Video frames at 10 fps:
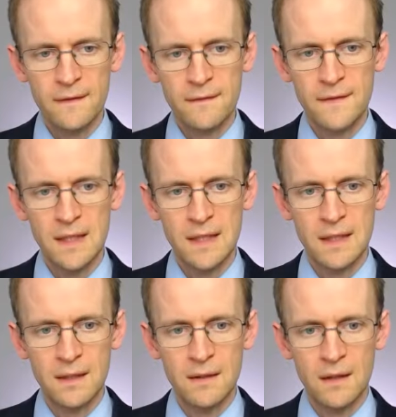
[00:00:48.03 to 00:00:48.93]

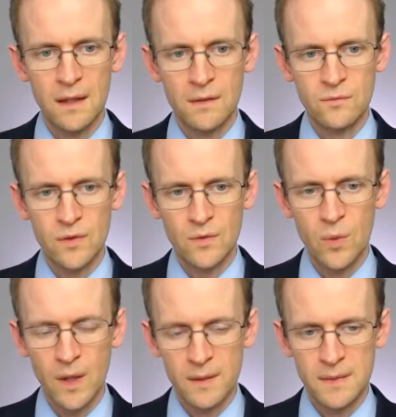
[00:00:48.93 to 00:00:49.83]
the
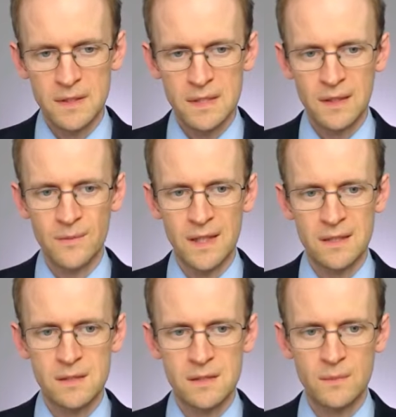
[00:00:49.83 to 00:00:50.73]
requirement in
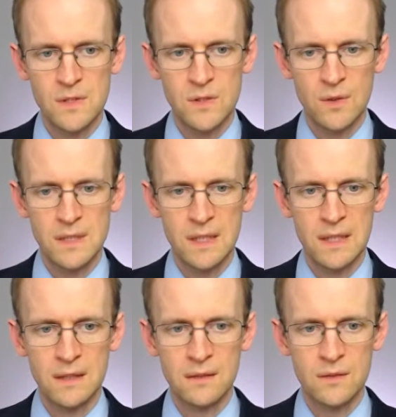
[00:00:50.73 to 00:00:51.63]
relation to
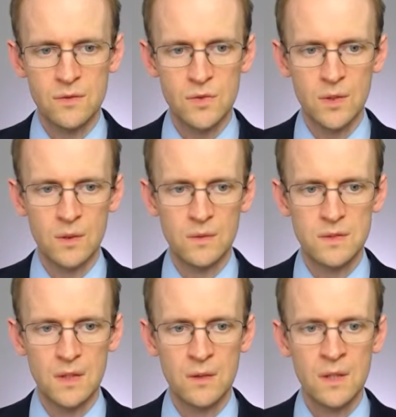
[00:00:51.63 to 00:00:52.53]
majority control.
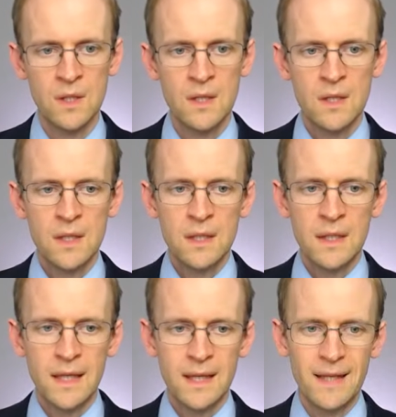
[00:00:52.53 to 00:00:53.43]
So
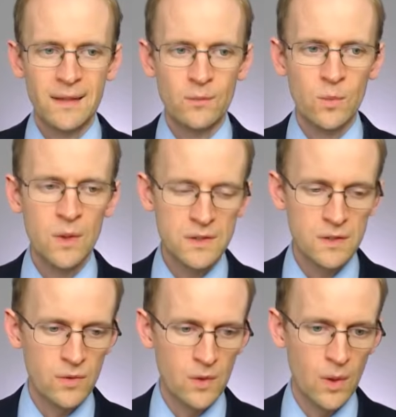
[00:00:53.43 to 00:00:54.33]
it was a
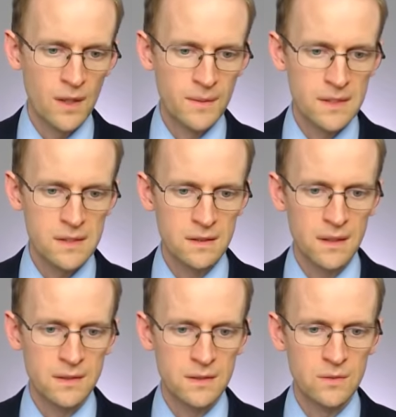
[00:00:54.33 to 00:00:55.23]
requirement
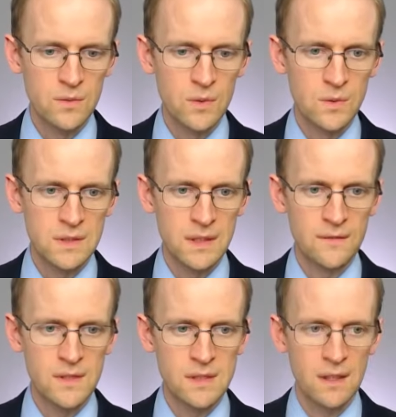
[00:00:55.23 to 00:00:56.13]
under the rules, and
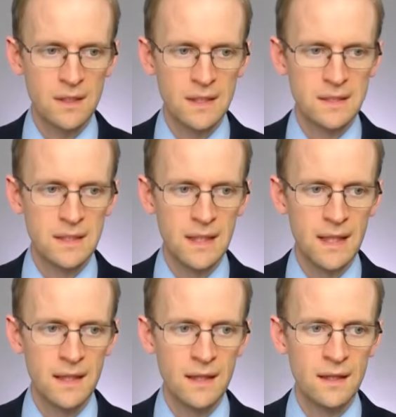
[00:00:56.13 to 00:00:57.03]
I've just highlighted it
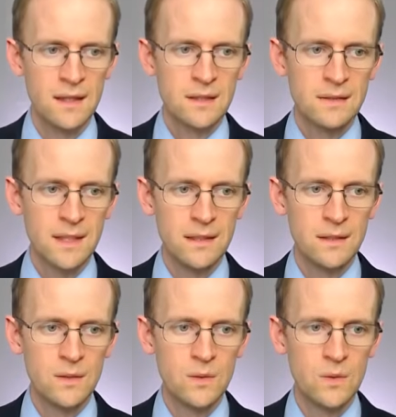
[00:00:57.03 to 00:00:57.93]
here, that
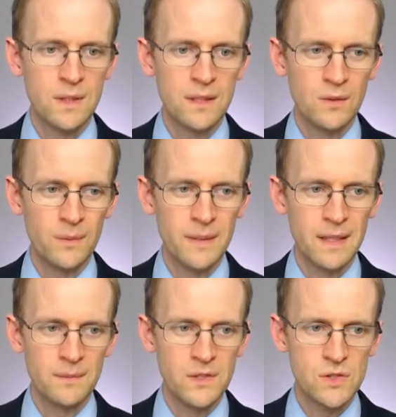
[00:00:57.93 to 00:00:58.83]
you cannot be
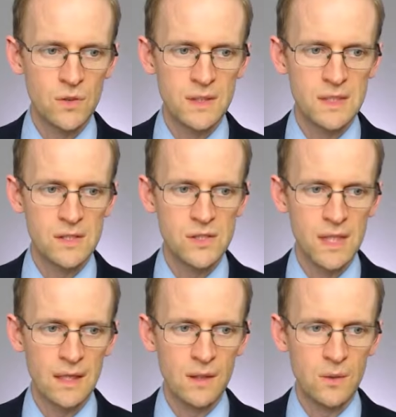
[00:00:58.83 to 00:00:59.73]
a majority
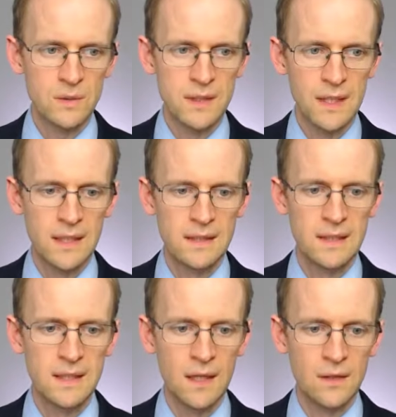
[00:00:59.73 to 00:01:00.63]
shareholder in
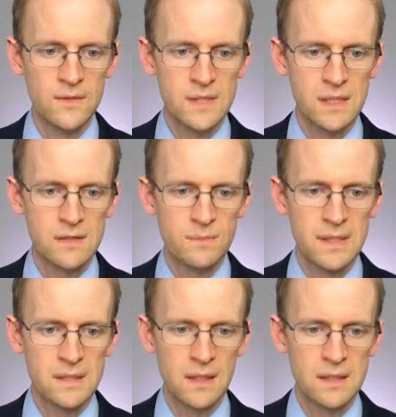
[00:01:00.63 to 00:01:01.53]
the overseas
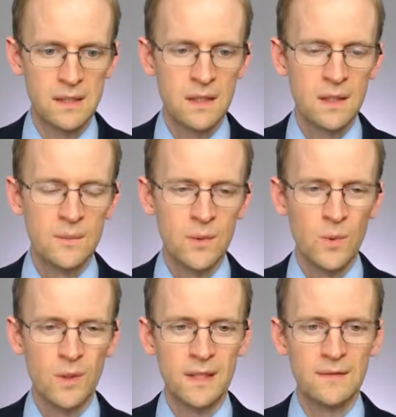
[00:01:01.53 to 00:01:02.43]
business. But
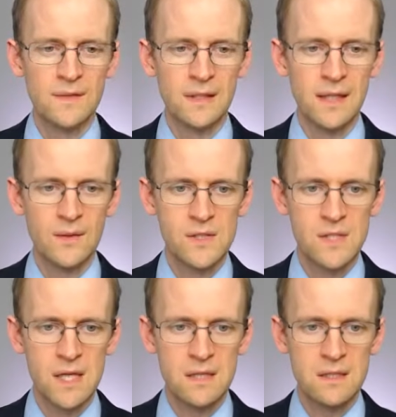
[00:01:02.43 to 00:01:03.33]
what they've done now is
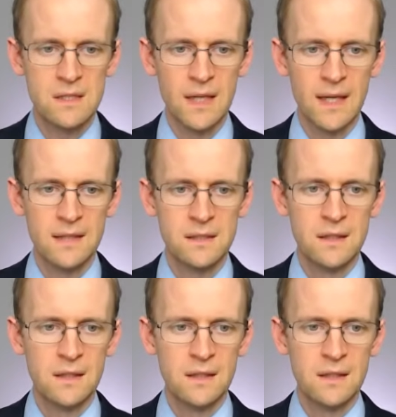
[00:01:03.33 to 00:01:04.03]
change that.